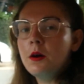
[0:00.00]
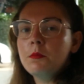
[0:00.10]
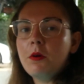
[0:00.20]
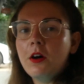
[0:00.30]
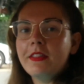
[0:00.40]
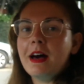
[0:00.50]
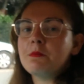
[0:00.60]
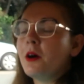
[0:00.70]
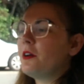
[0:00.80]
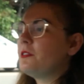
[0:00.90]
But on
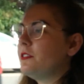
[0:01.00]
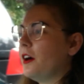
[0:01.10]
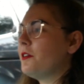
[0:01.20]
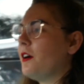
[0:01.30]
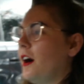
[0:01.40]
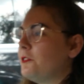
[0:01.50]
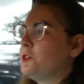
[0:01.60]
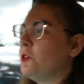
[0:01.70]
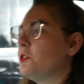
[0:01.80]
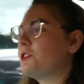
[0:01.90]
that note, I've
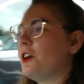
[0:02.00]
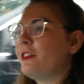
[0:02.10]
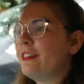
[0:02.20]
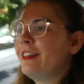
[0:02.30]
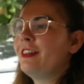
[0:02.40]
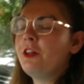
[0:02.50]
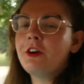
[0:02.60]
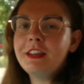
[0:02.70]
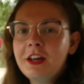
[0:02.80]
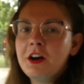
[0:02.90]
talked on long
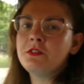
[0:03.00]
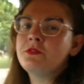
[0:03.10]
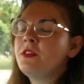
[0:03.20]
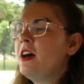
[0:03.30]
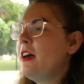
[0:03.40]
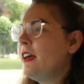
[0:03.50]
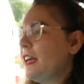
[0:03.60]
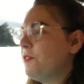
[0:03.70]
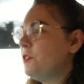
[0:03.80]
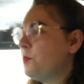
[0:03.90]
enough.
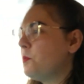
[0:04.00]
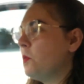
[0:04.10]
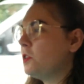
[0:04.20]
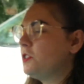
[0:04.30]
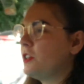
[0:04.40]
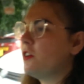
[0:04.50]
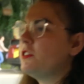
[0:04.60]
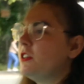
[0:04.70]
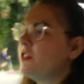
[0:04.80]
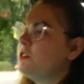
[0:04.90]
If you've been watching on the
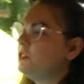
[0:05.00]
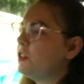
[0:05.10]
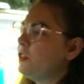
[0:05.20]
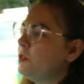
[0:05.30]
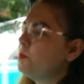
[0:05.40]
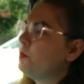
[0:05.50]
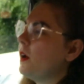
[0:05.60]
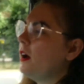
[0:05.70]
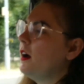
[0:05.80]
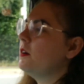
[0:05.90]
YouTube
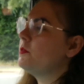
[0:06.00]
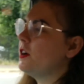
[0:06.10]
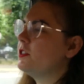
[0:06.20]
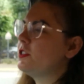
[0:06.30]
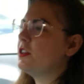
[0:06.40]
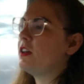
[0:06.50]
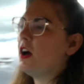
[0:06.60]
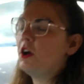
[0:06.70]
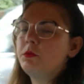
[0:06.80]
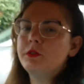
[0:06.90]
version, I
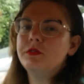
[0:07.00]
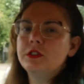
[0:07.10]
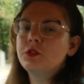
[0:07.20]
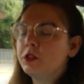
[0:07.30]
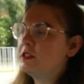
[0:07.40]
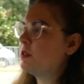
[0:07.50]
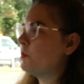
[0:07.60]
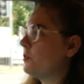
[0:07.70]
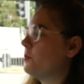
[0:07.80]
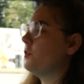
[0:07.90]
hope you've enjoyed some
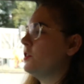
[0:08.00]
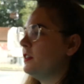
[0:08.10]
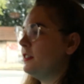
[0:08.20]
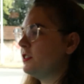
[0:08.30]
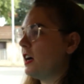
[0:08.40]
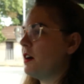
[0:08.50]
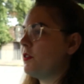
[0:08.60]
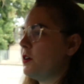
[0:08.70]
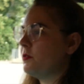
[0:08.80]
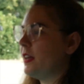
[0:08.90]
of the footage I've
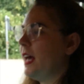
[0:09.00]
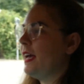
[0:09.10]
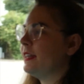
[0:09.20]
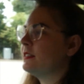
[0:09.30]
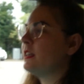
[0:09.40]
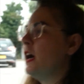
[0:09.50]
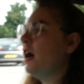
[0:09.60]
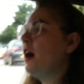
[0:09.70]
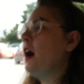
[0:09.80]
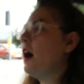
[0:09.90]
overlaid.
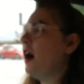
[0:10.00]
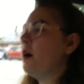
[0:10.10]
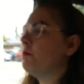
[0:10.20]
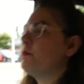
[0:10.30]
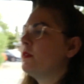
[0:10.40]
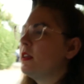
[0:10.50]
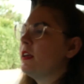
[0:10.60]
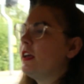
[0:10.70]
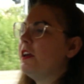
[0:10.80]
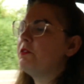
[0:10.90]

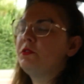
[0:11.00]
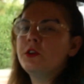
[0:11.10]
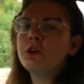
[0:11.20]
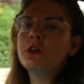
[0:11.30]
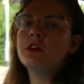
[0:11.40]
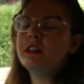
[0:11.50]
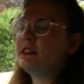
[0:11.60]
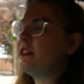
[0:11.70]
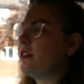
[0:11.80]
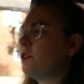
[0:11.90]
If you're
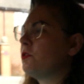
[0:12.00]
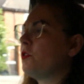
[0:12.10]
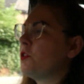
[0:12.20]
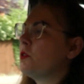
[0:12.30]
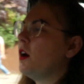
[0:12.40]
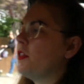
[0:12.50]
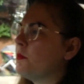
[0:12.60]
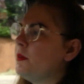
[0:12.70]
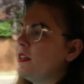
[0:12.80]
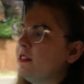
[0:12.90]
listening through other
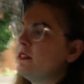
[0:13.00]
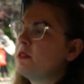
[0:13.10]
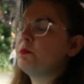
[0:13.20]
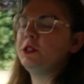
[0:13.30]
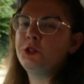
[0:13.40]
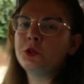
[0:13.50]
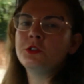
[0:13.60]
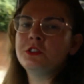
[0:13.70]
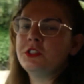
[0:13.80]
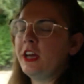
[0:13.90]
means, be sure
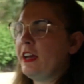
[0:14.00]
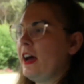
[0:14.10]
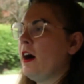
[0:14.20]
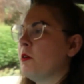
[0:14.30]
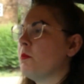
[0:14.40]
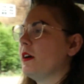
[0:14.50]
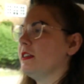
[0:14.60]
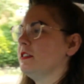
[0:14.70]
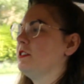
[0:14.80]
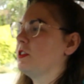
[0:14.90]
to check out my
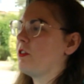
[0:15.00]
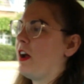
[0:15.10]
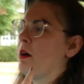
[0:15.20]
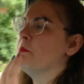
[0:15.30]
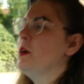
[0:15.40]
Instagram,